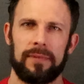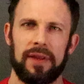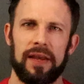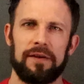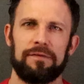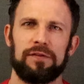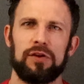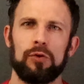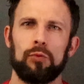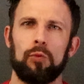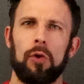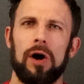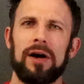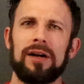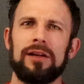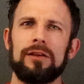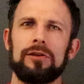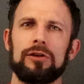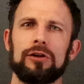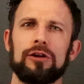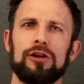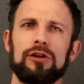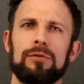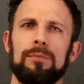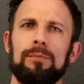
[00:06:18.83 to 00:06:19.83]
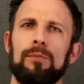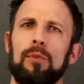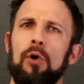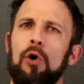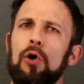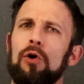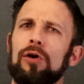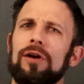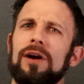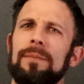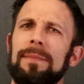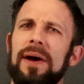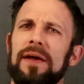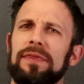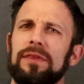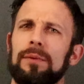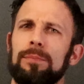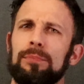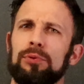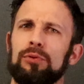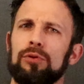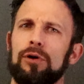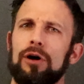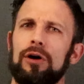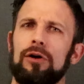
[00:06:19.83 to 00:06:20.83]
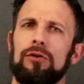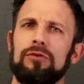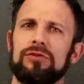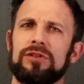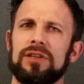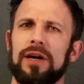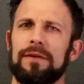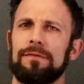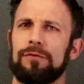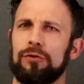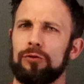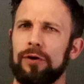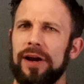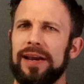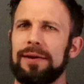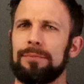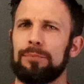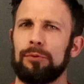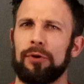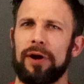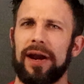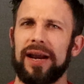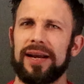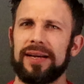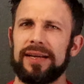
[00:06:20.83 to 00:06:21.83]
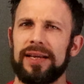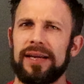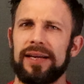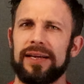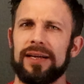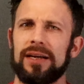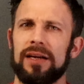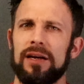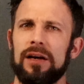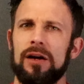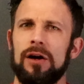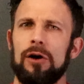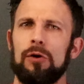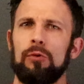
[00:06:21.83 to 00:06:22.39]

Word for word: If you want to learn more about the pros of great branding,